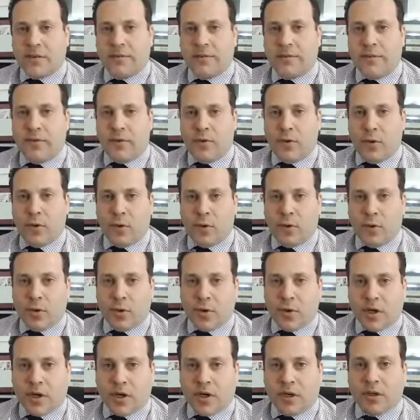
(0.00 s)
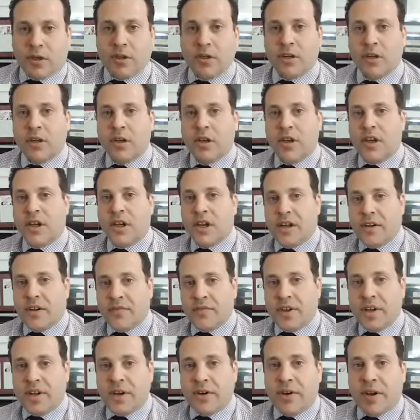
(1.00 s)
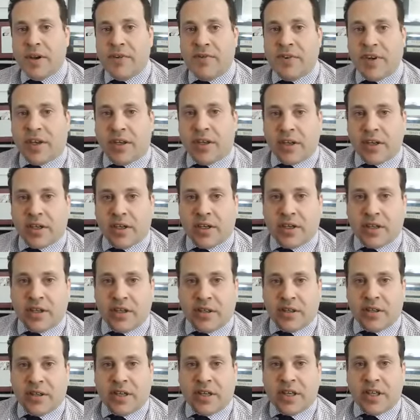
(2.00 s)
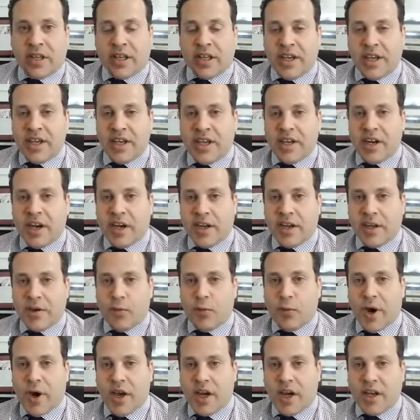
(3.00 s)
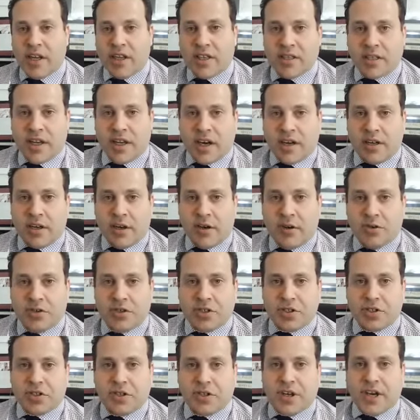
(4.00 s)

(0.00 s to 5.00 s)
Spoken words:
for, if it looks clean in any way, it's not kosher.